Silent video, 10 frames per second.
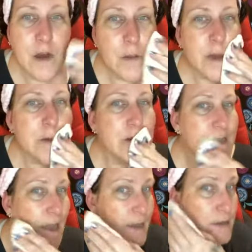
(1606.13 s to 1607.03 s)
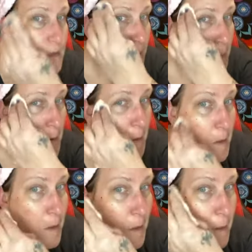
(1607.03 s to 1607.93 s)
I mean, my desk.
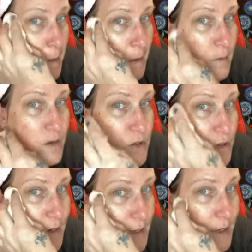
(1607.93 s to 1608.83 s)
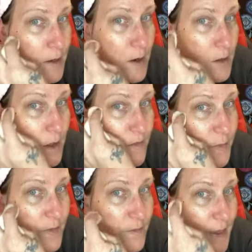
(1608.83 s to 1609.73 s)
I'm just trying to get it all off
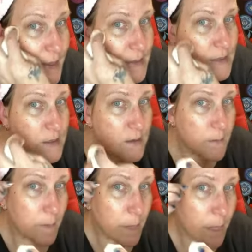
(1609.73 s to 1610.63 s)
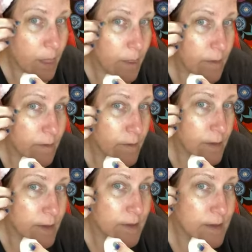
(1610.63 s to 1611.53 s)
my face.
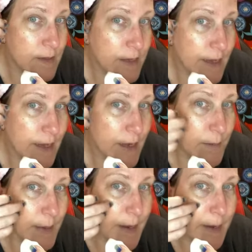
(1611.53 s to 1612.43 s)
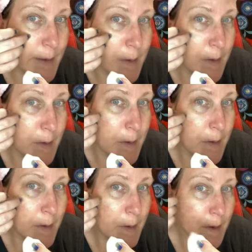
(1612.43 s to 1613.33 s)
It's sticking to me.
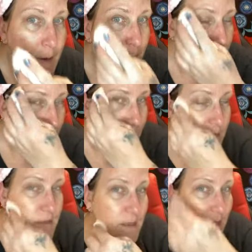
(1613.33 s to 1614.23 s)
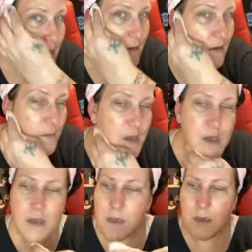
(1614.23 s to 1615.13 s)
Sticking to
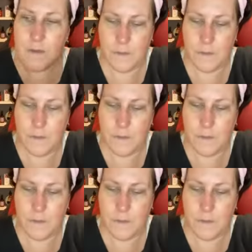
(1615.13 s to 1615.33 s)
me.